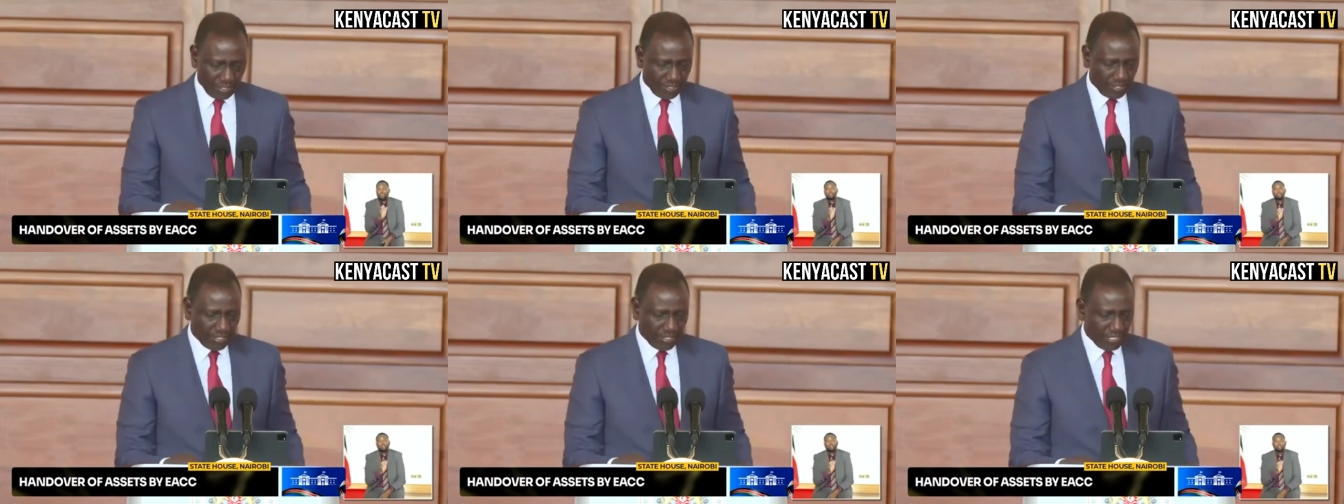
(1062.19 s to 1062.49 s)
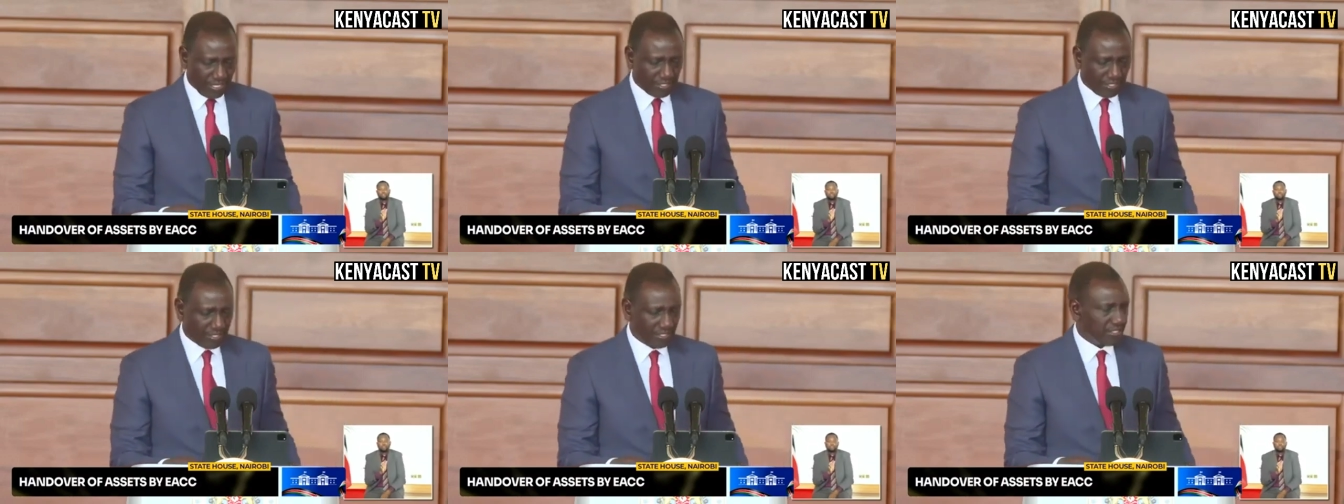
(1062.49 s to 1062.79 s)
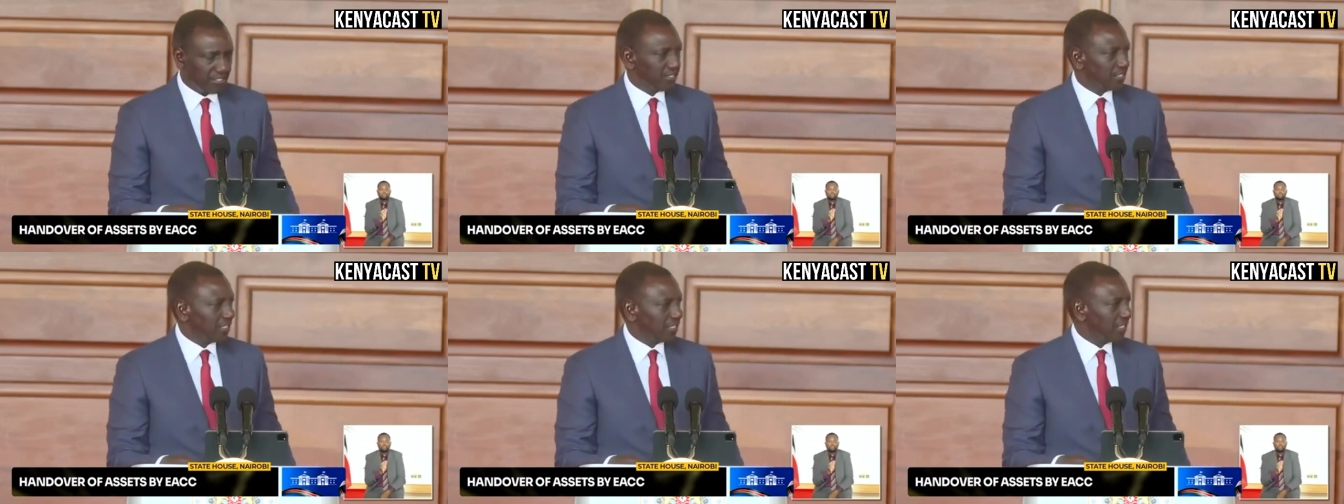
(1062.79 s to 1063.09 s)
in the manner
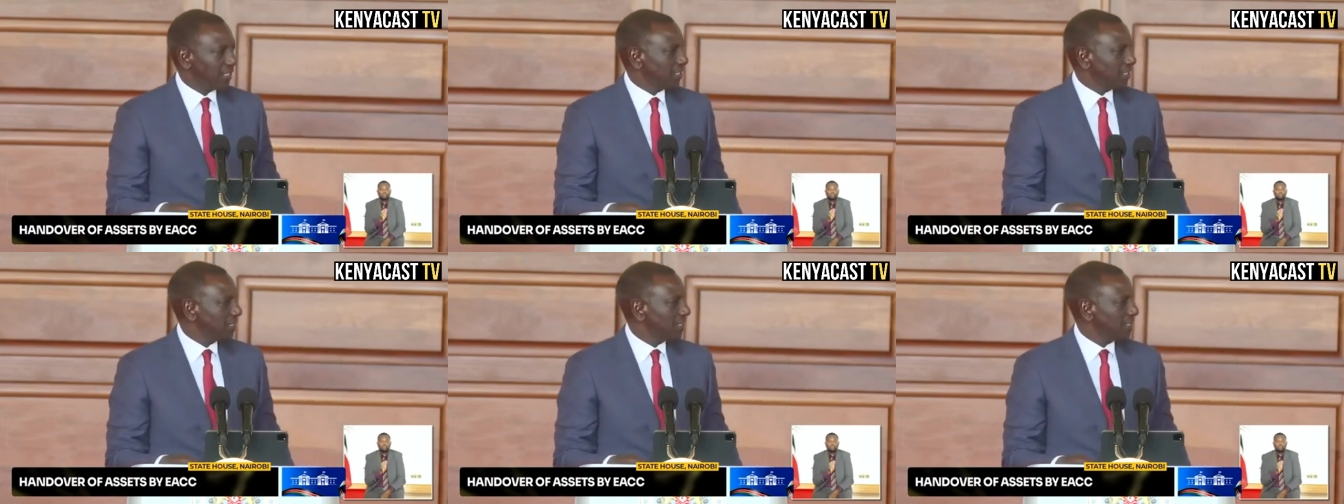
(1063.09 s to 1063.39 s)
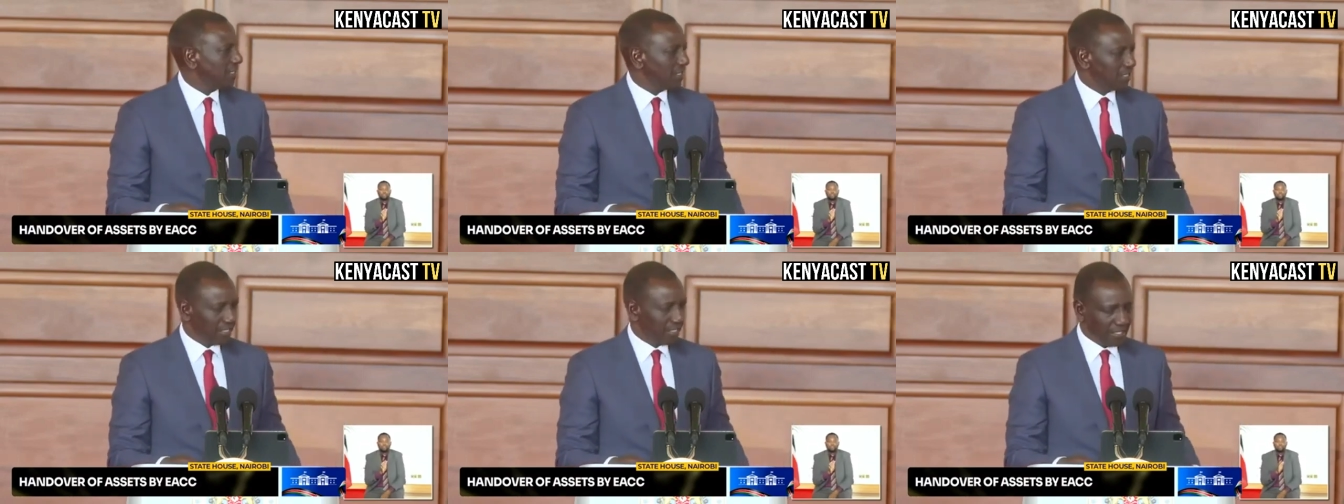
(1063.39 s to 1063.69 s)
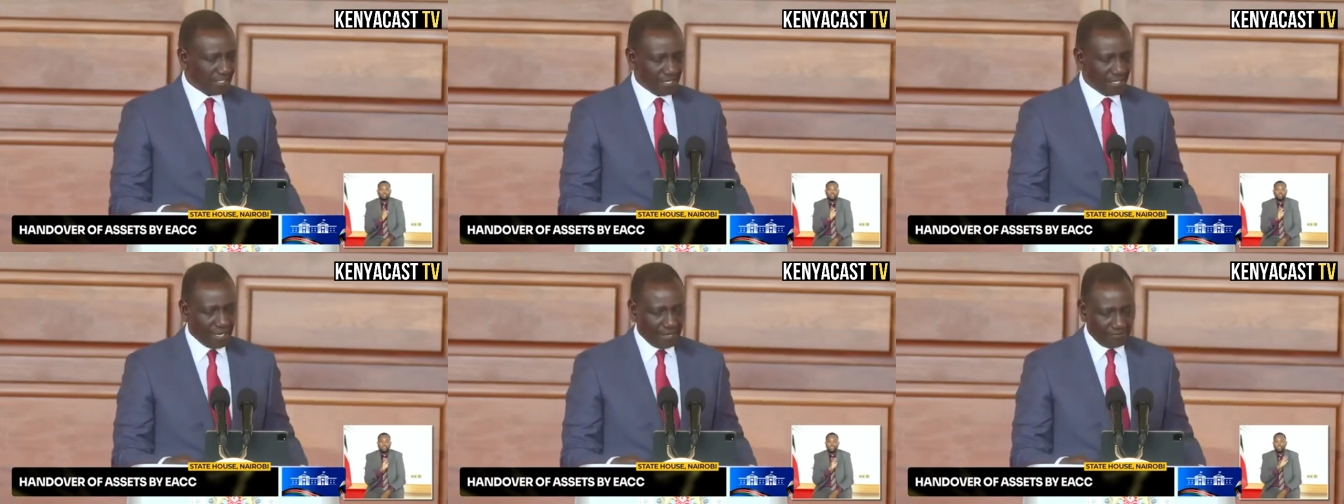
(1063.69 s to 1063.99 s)
in which E A C
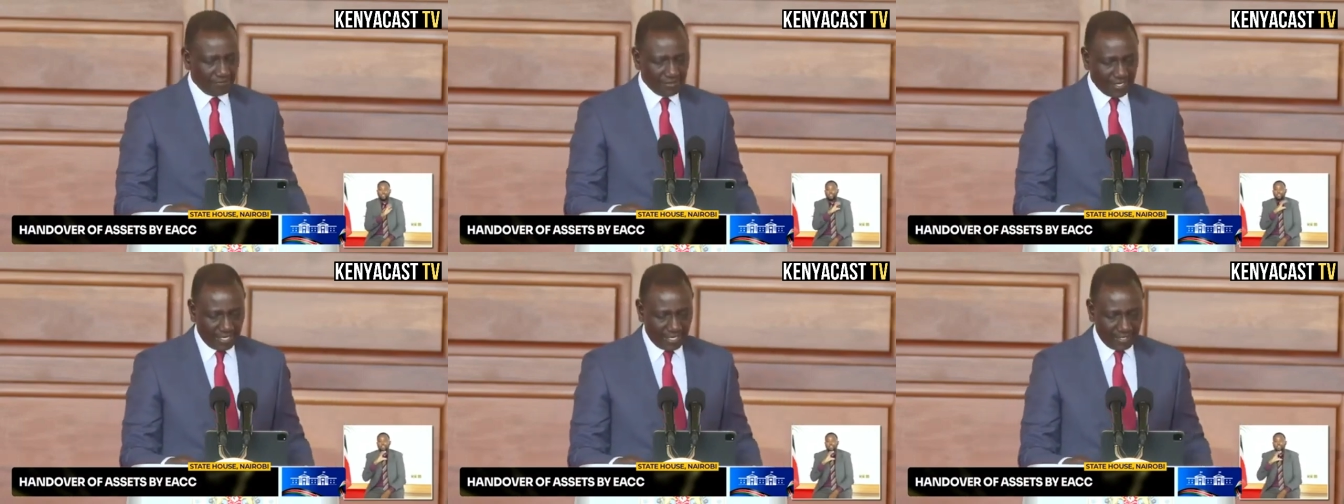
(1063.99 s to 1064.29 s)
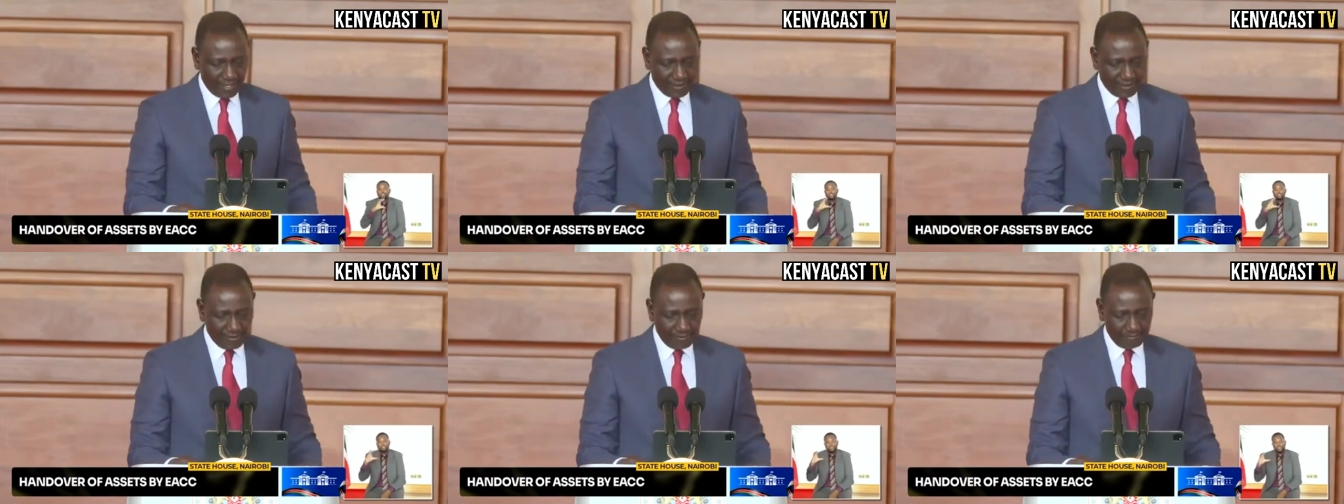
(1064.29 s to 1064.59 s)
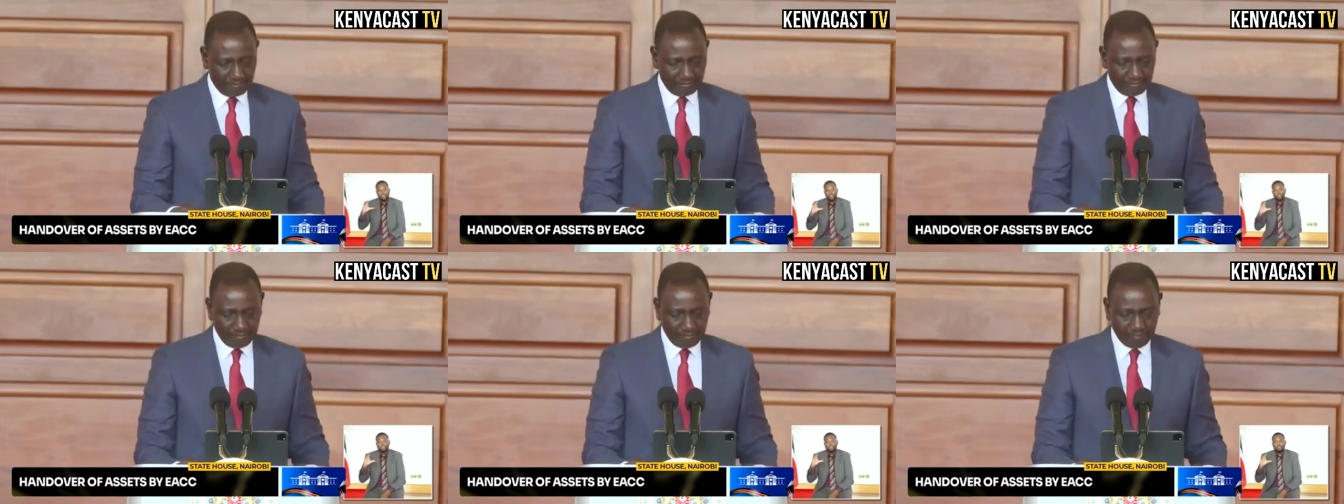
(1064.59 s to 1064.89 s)
C
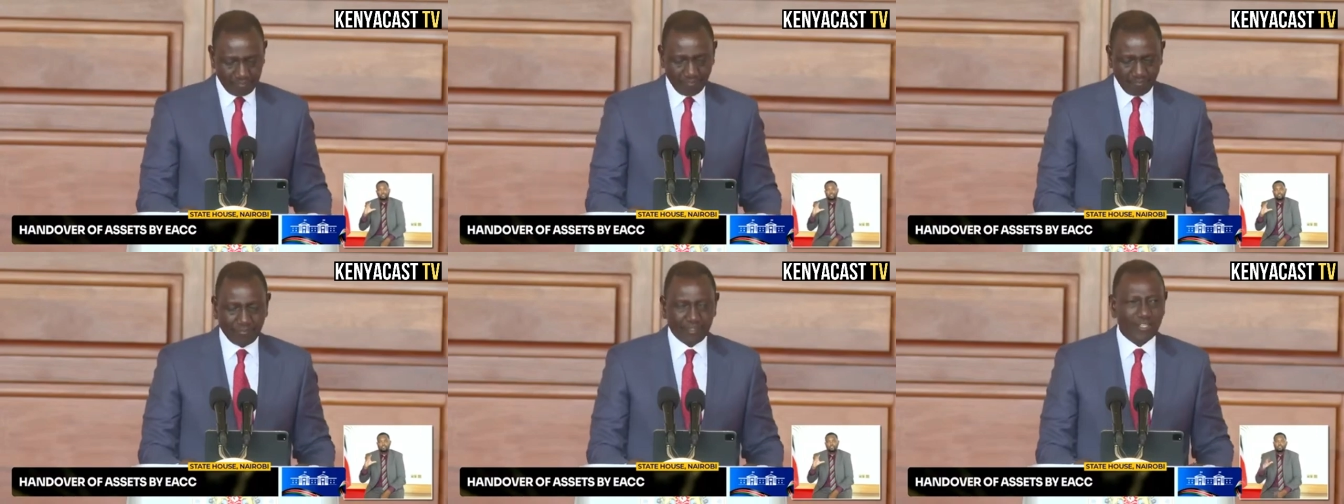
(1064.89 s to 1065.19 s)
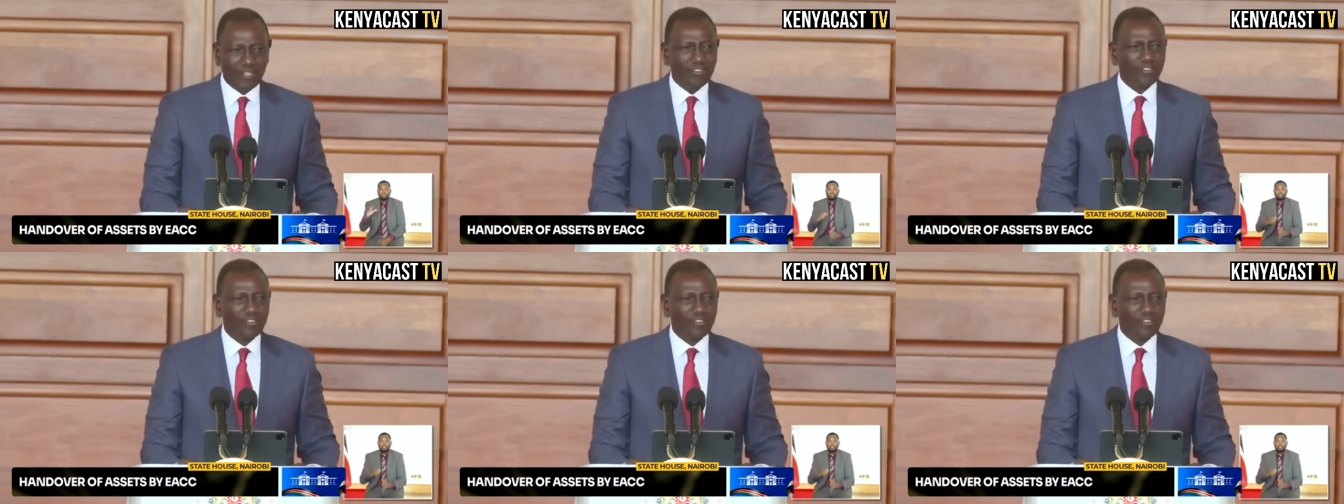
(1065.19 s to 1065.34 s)
have done.